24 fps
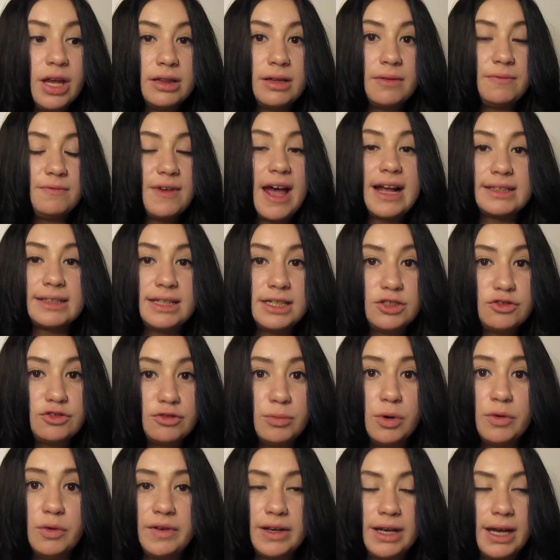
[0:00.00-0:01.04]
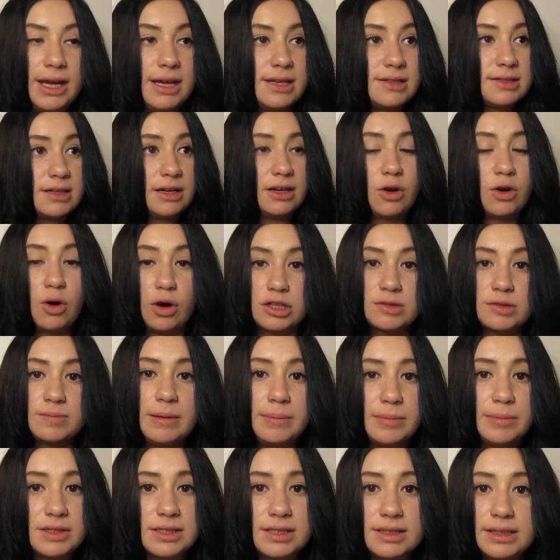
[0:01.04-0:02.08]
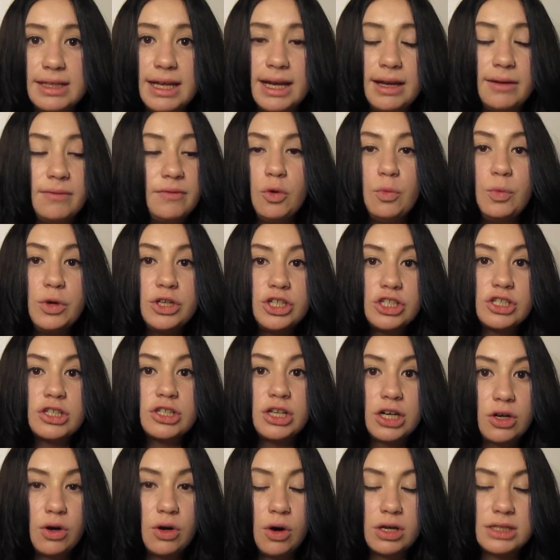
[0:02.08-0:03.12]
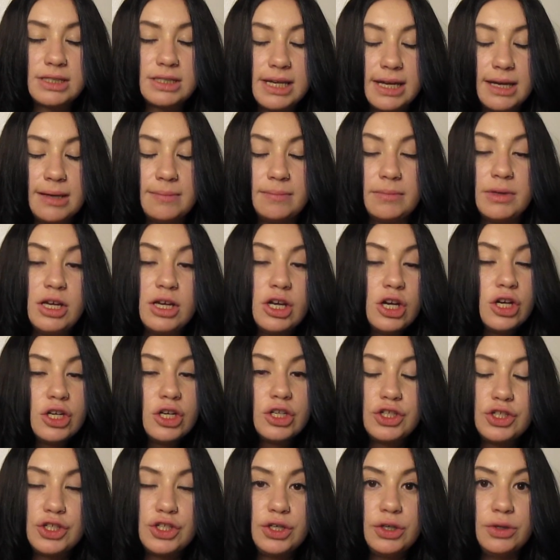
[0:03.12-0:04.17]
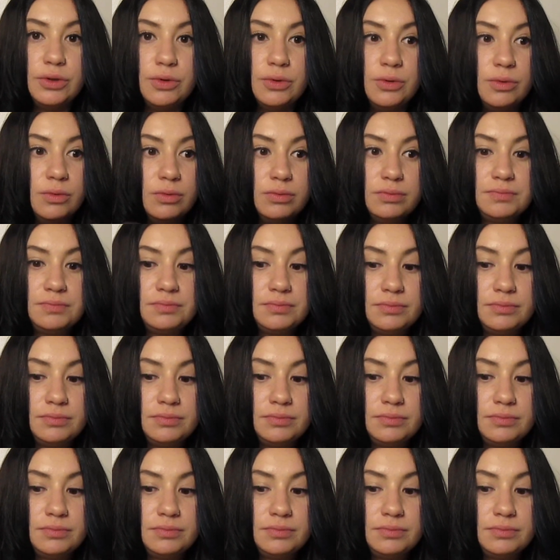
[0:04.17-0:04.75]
The fact that he's removing it is going to cause people to leave, which is going to cause him to